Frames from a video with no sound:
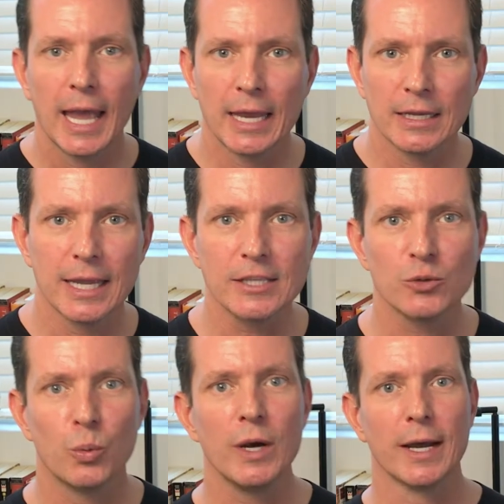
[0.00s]
And
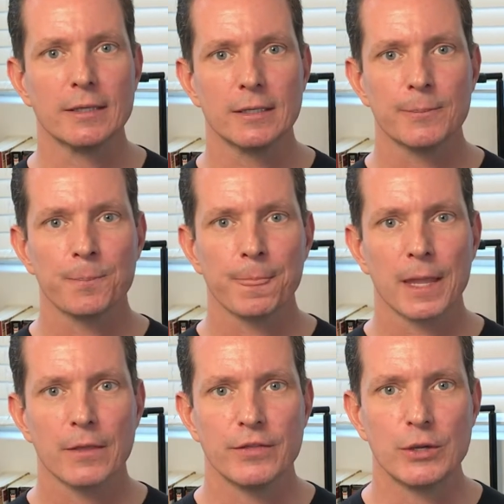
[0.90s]
guess what?
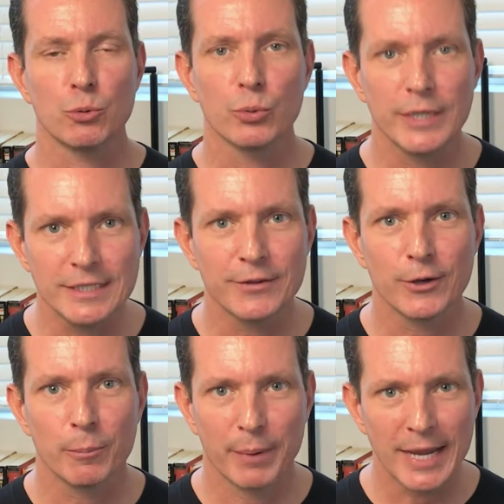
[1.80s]
The reason
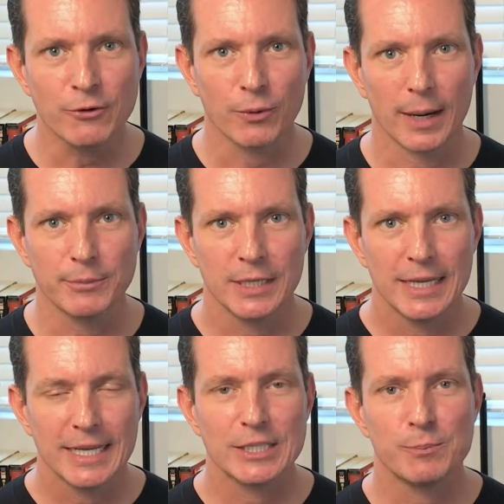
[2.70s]
they're bankrupt
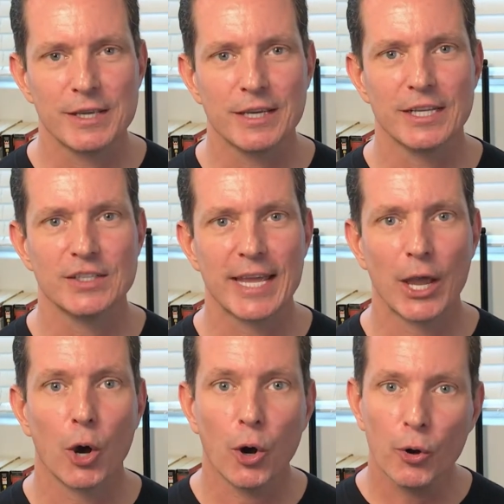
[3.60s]
is because
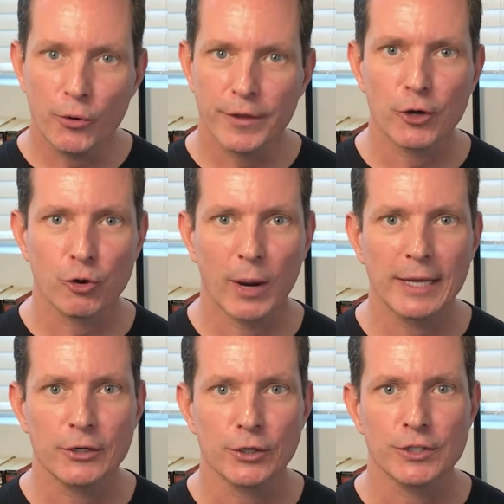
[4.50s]
they owe their
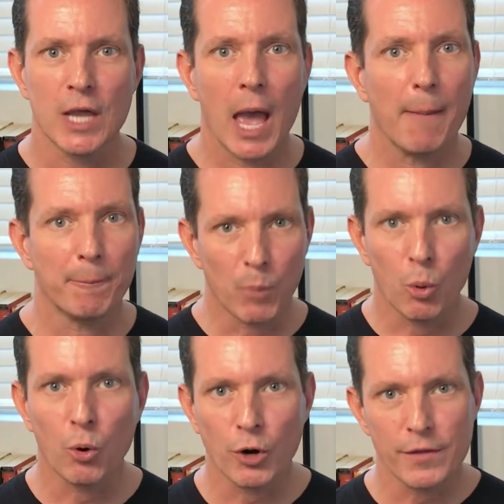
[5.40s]
creditors
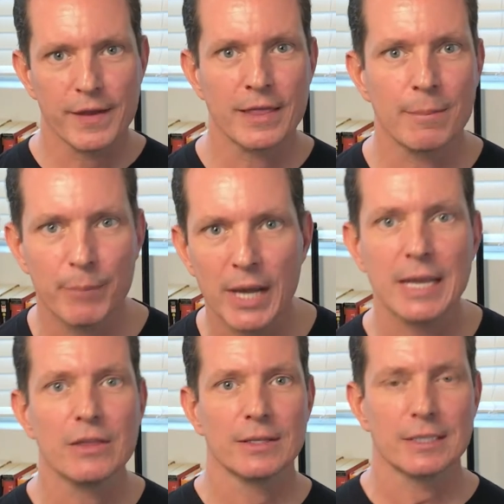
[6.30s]
more than the
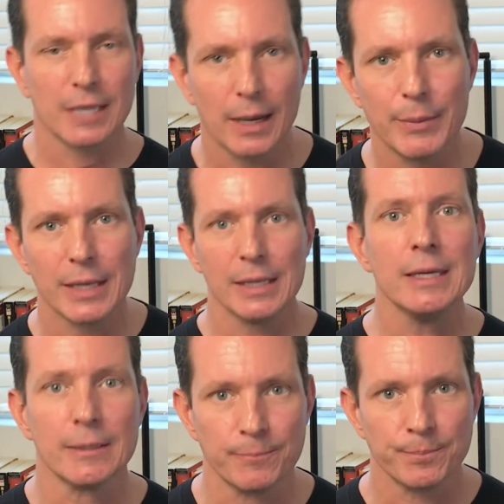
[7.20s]
money that's coming
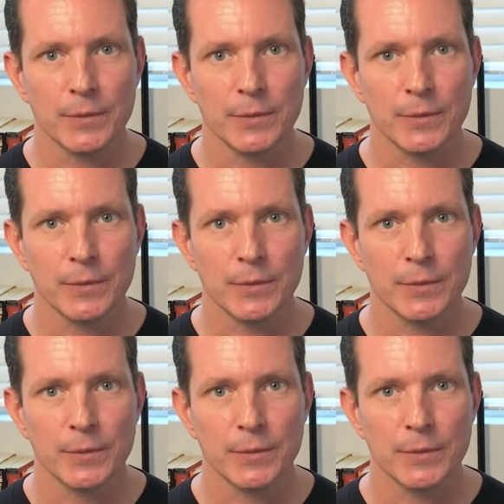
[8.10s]
in.